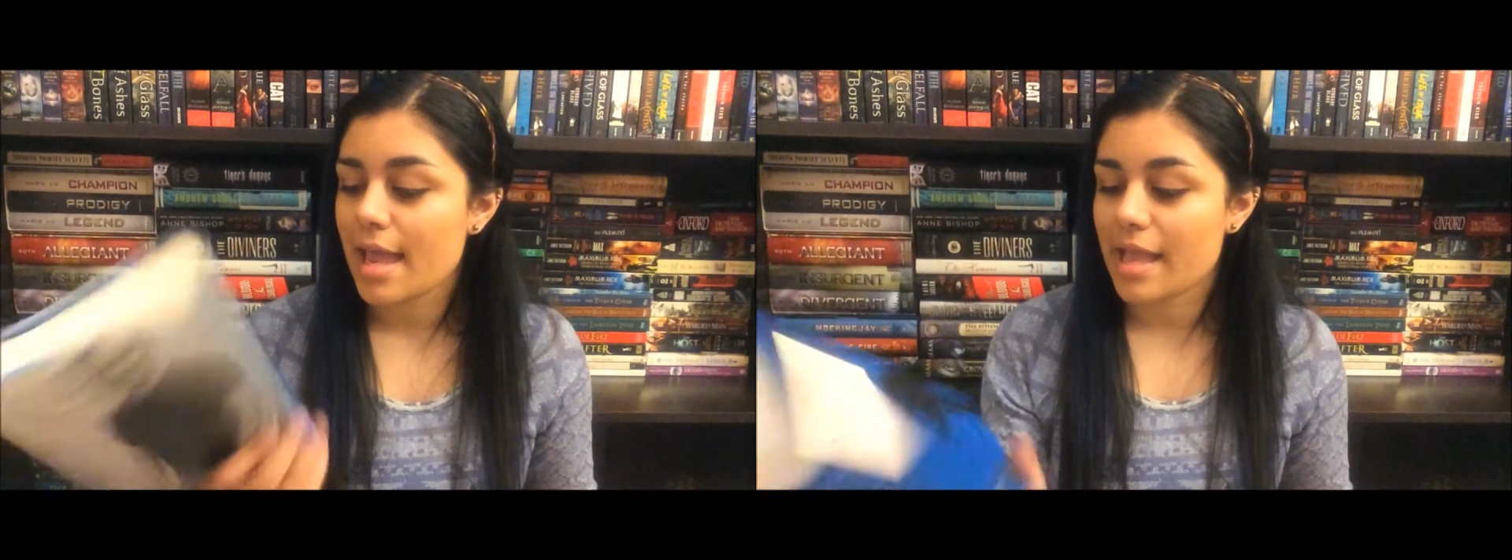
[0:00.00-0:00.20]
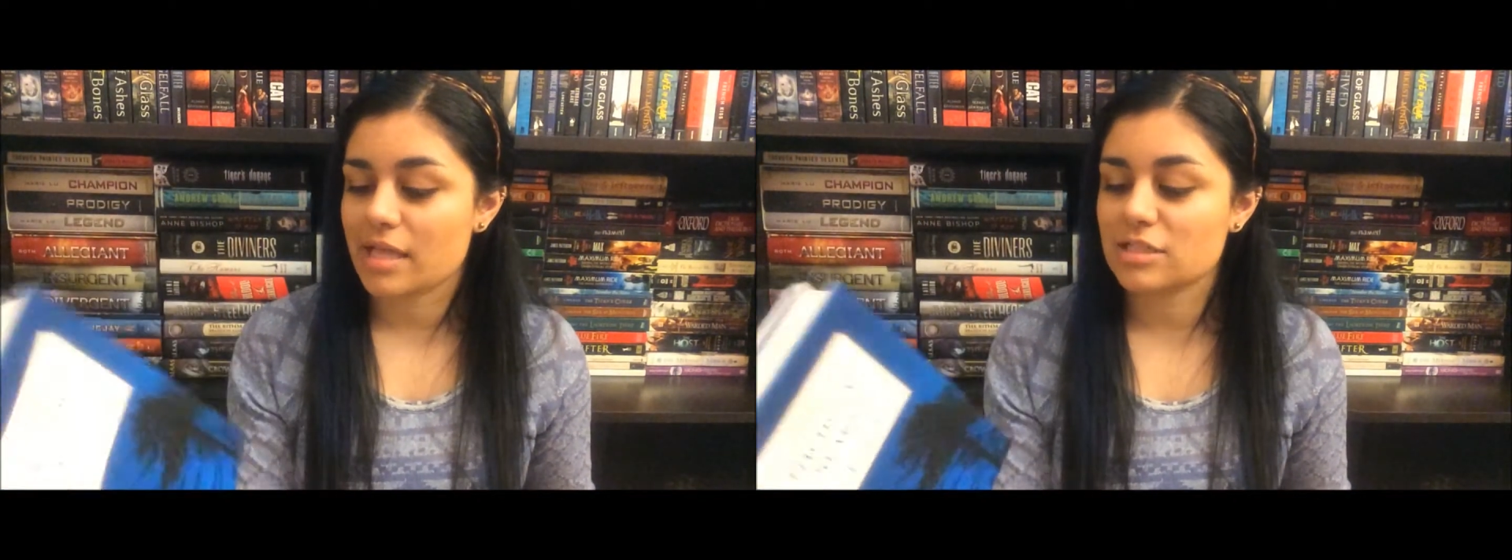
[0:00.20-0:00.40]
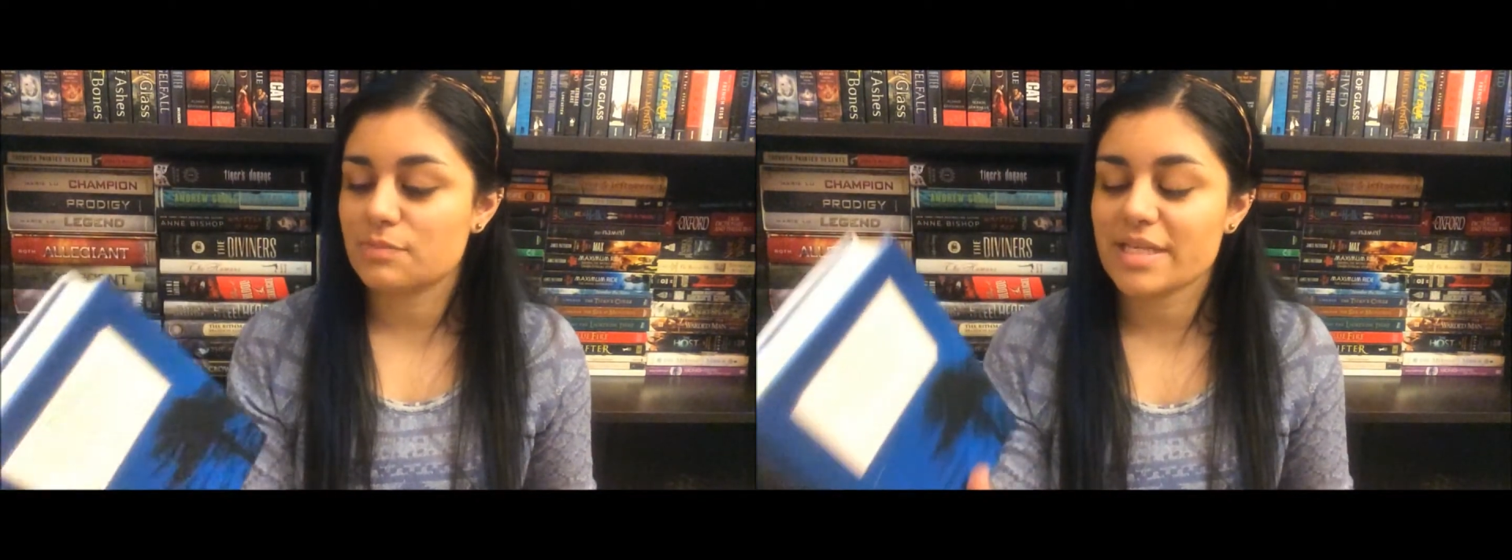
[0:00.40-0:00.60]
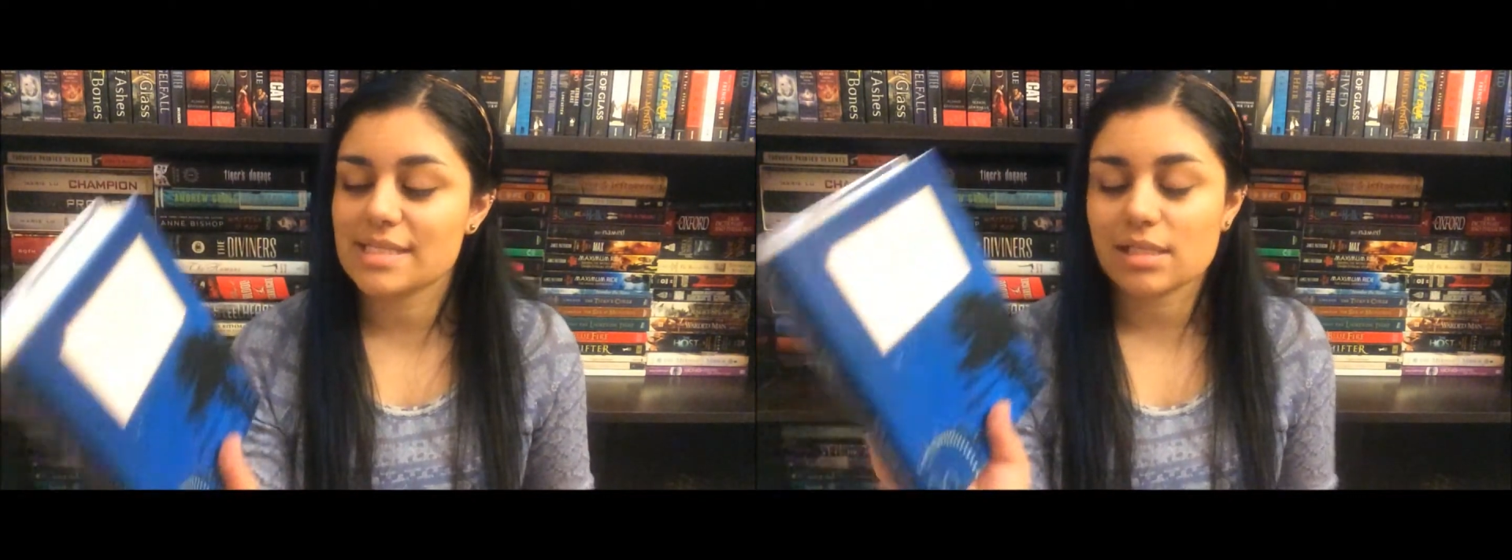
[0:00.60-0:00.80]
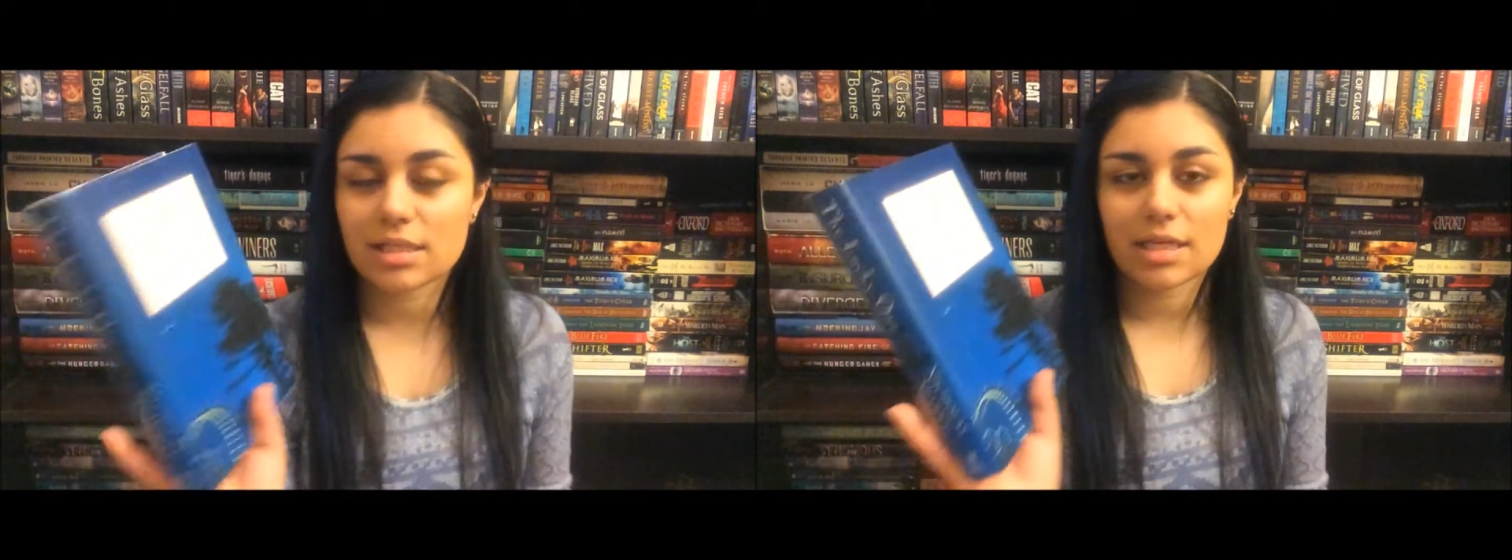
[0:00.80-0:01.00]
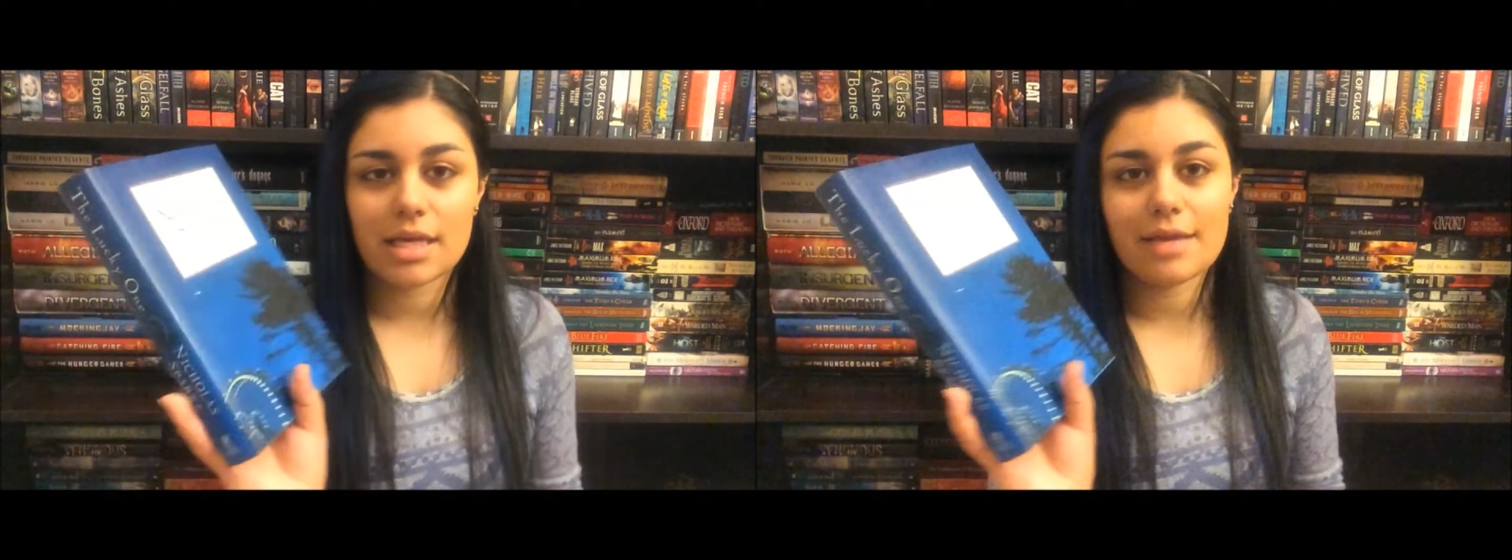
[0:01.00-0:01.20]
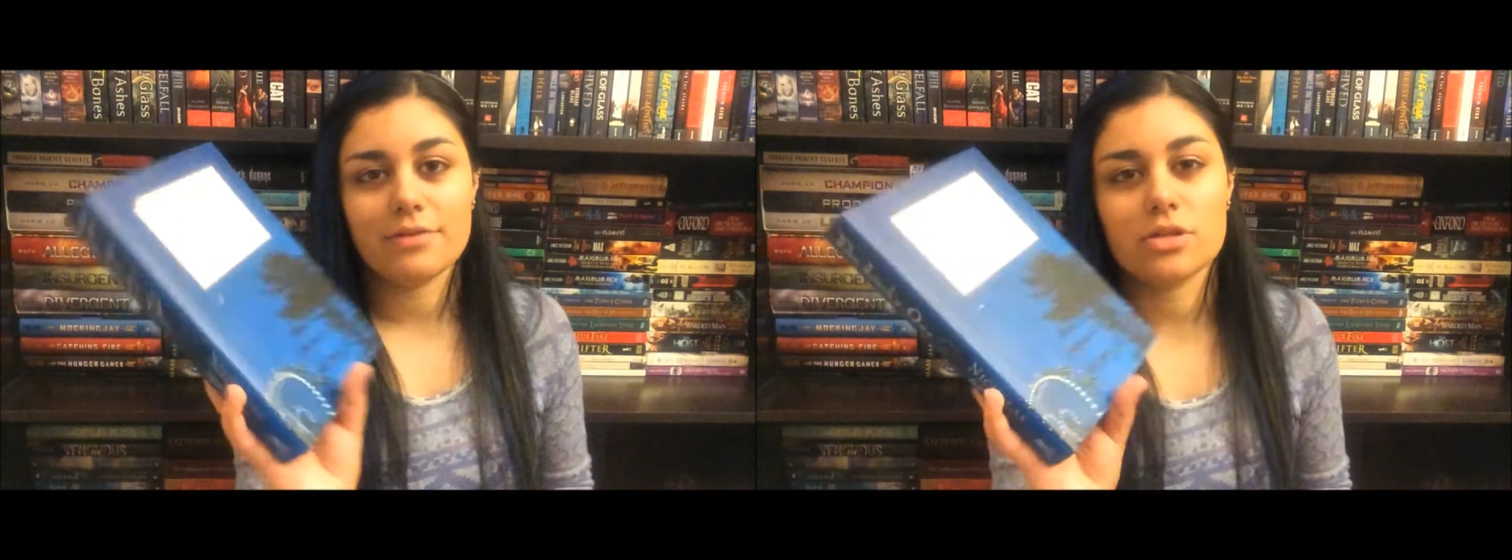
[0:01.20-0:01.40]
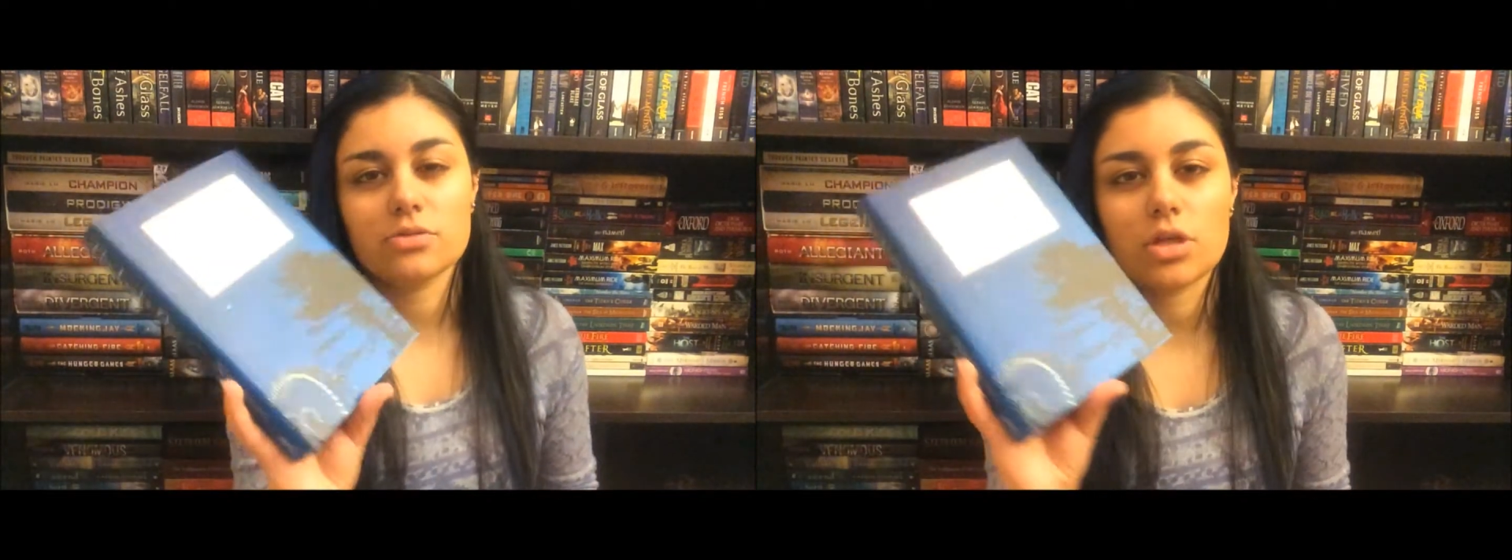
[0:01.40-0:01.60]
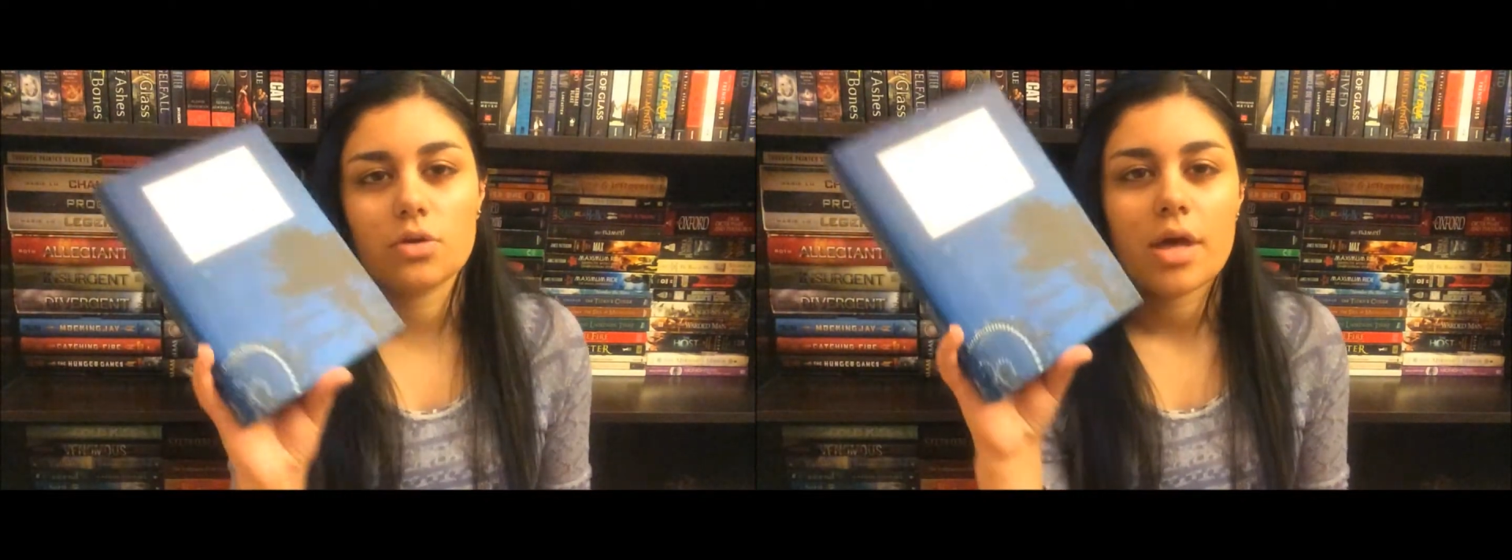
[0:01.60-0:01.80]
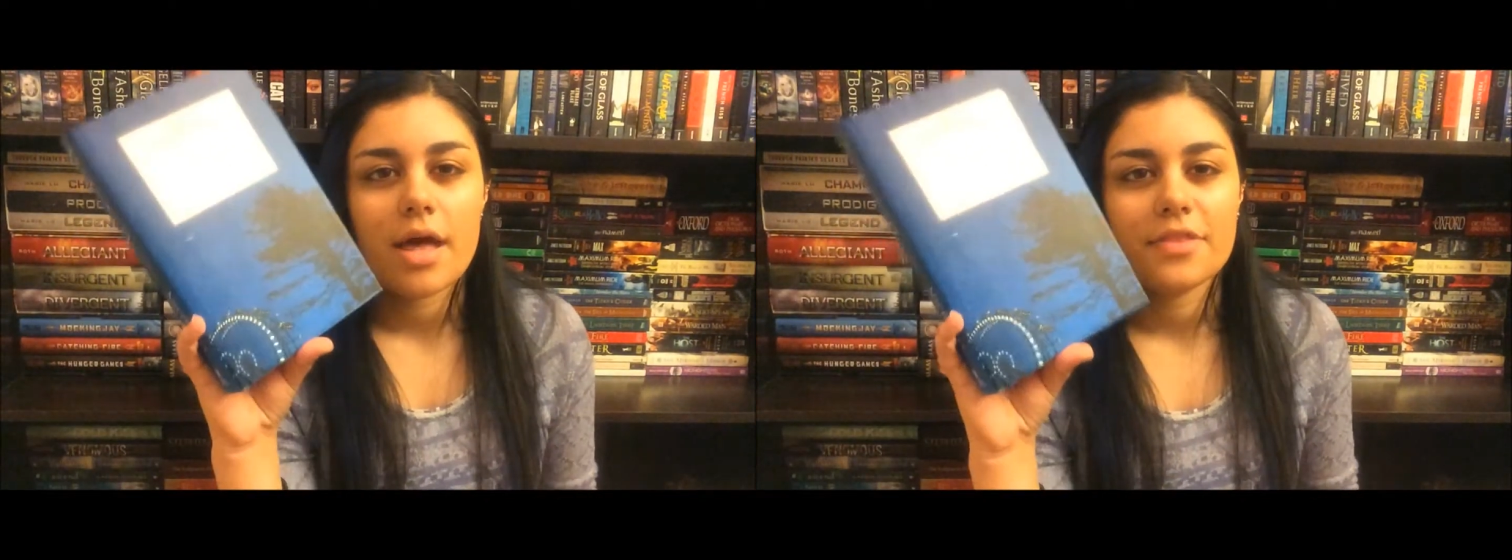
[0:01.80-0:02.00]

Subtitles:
And basically, if you don't know,